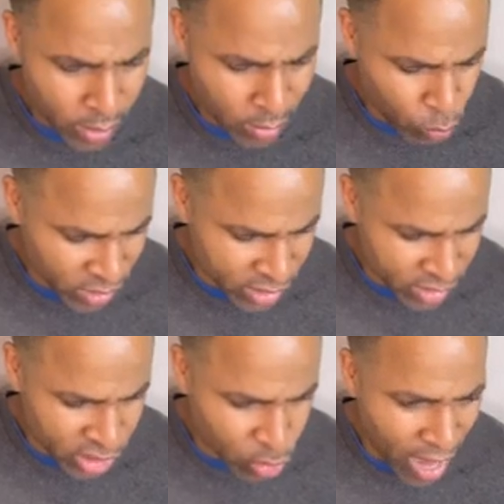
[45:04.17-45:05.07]
the
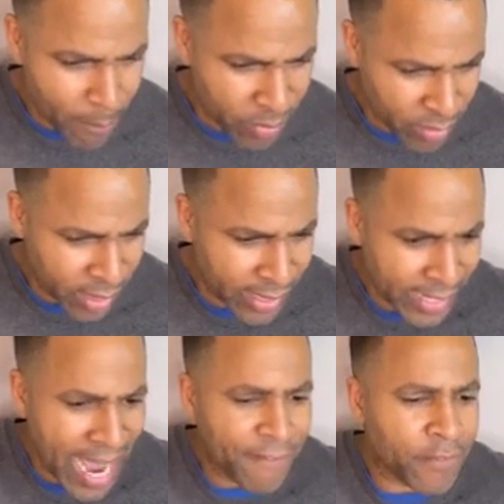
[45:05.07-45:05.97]
life of the
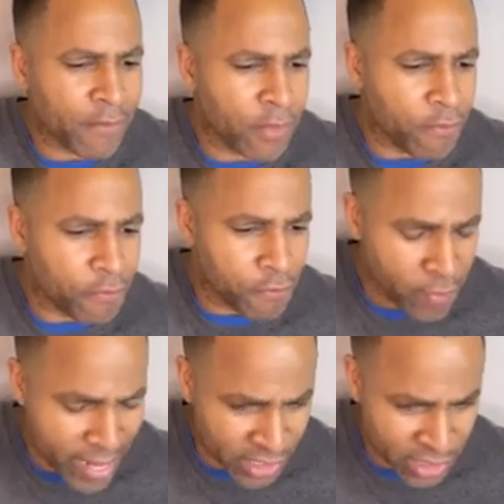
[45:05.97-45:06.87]
flesh, meaning
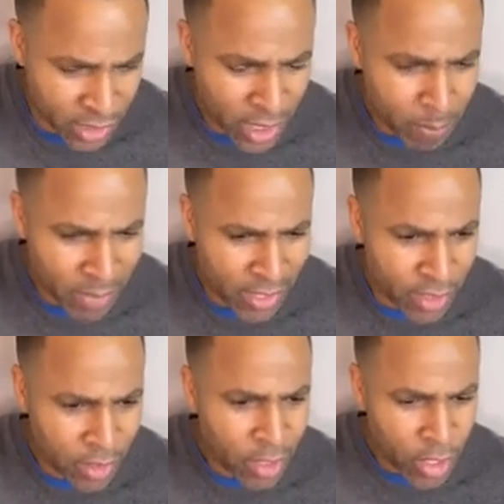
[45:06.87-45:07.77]
your heart
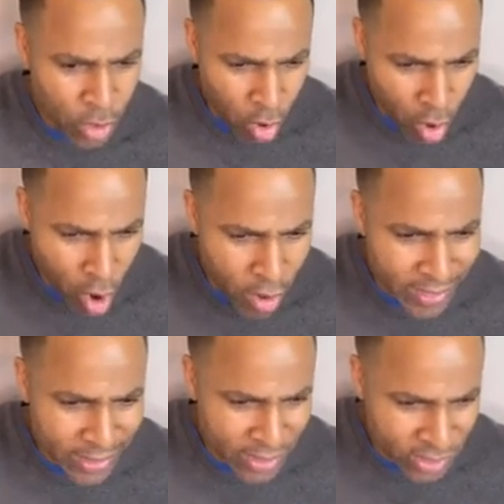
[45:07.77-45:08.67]
is sound to the
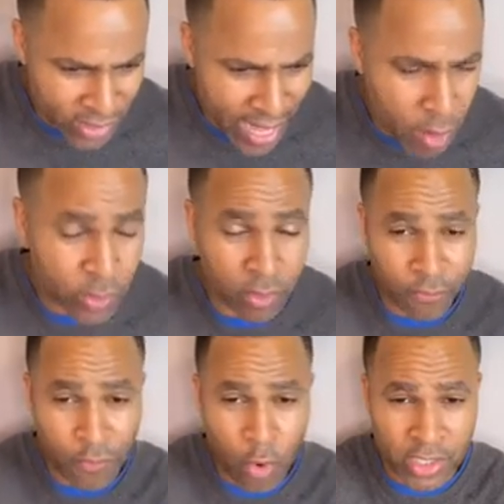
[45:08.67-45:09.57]
voice of God.
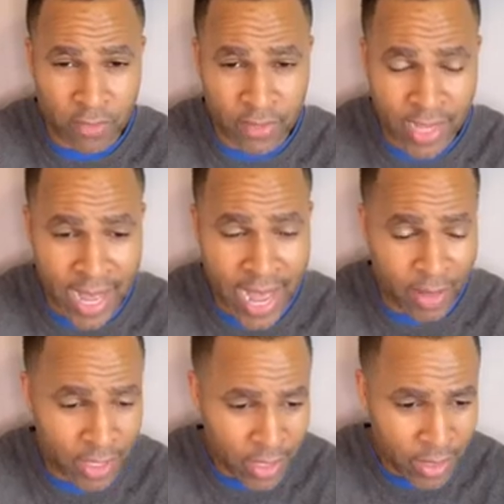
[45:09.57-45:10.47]
God
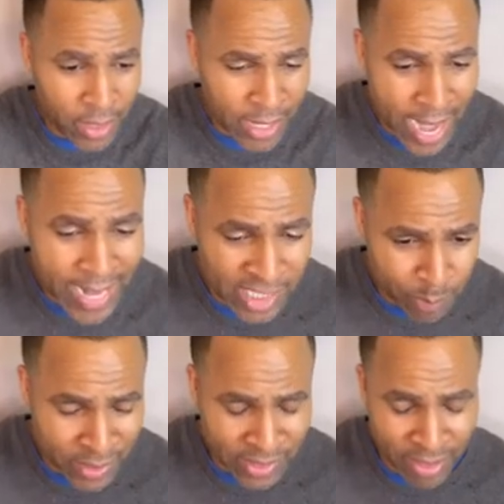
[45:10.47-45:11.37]
speaks in many different
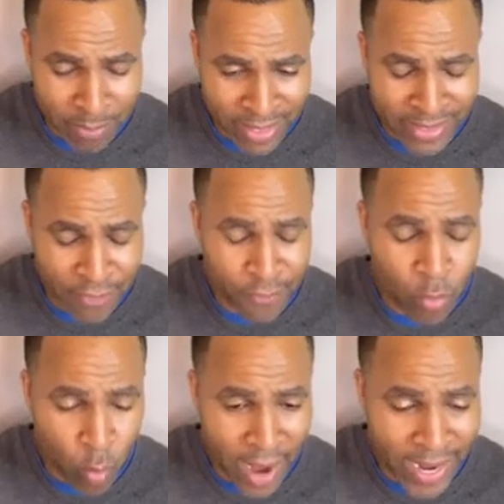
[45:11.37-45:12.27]
ways, and you
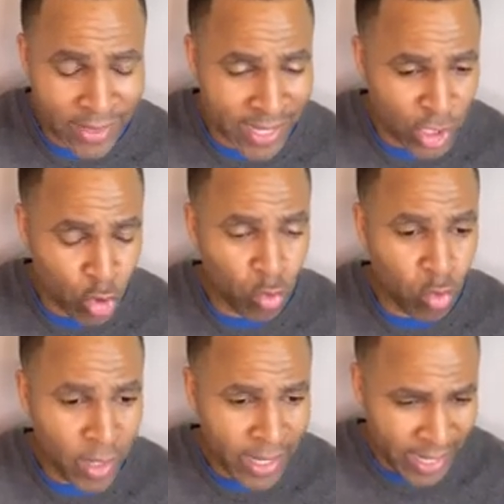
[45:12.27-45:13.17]
hear his
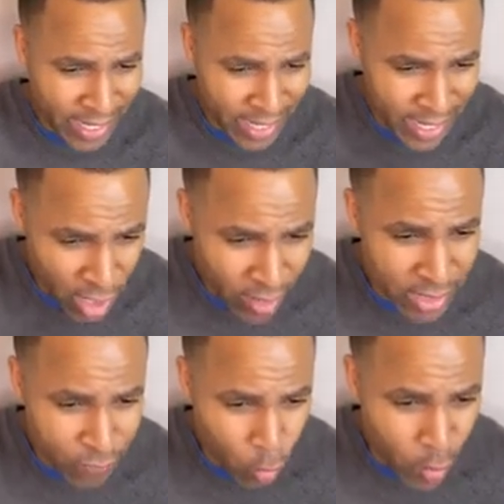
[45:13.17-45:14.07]
voice in your heart,
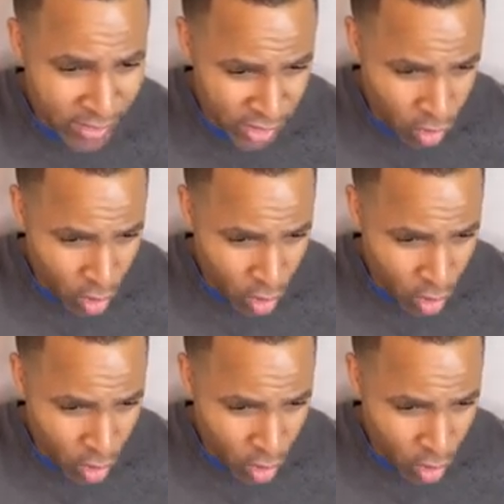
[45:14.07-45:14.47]
your mind.